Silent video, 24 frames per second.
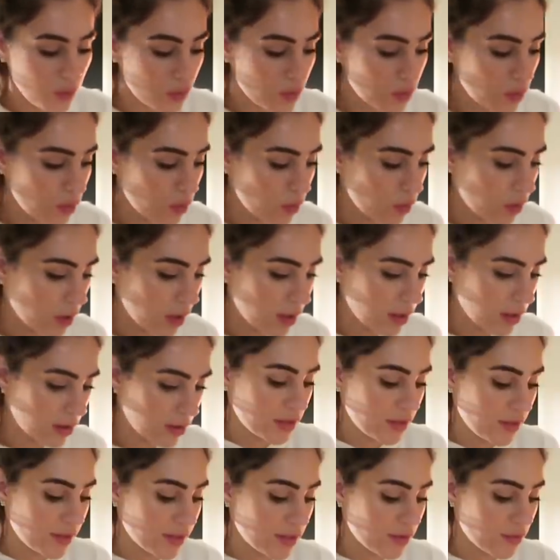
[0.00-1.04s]
Ooh.
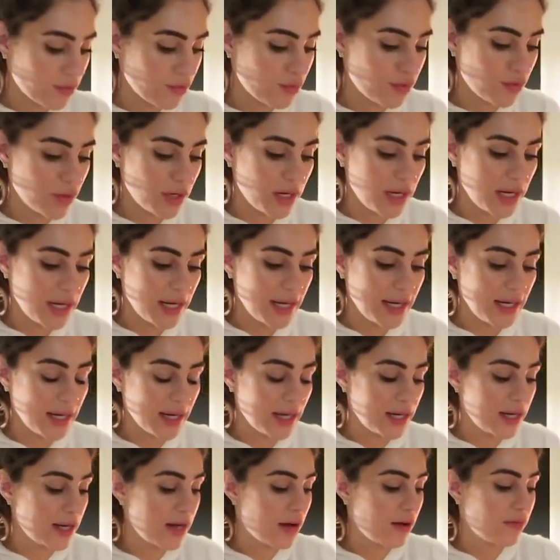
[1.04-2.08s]
So it's a
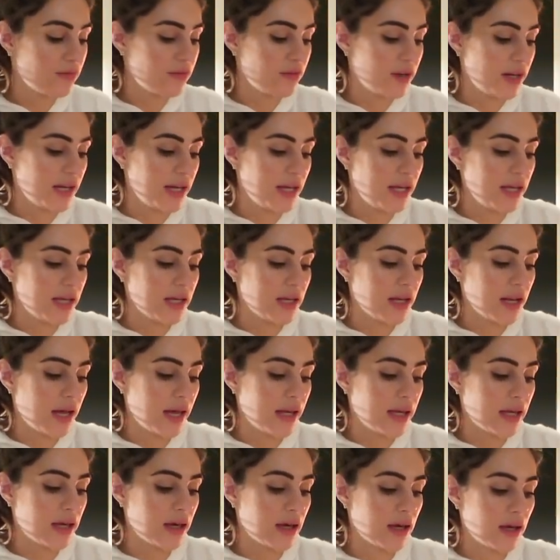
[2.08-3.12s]
really lovely
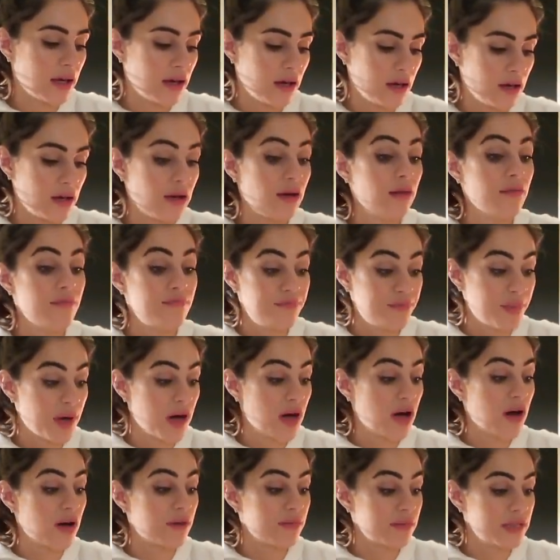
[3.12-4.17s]
like
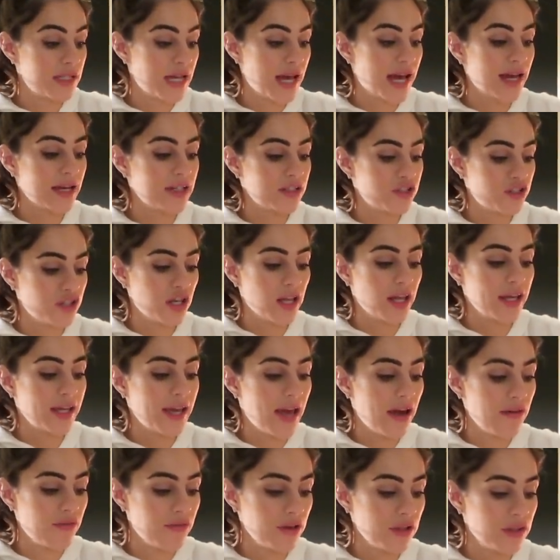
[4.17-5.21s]
balm texture, like
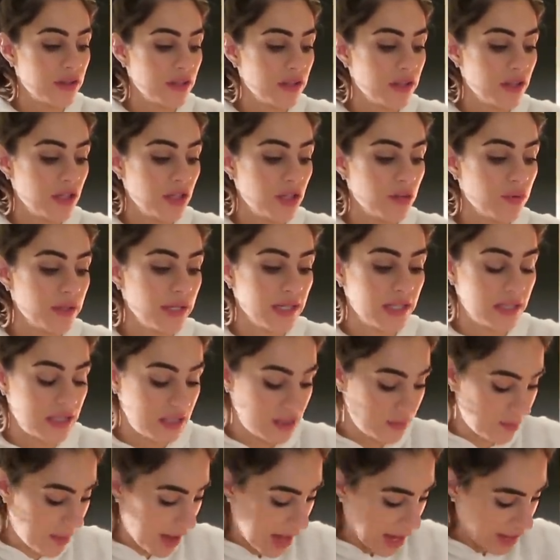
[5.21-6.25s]
everything that you would
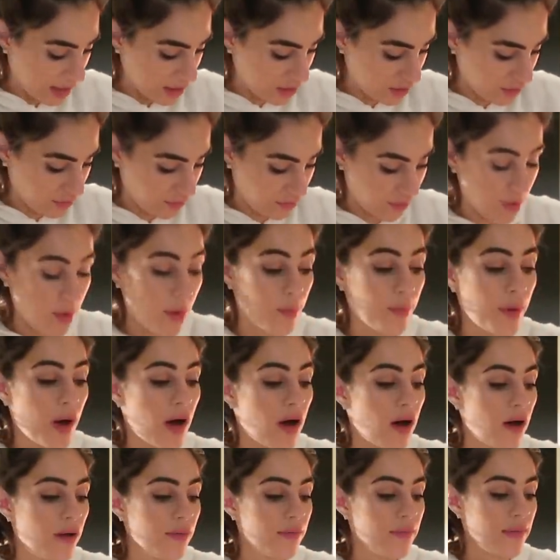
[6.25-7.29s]
expect from a
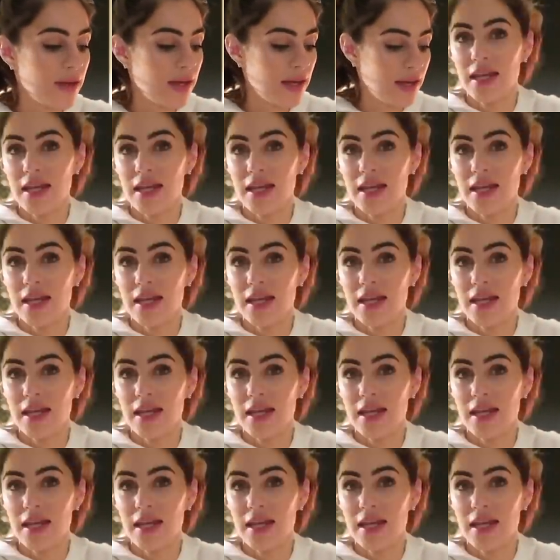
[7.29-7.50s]
balm.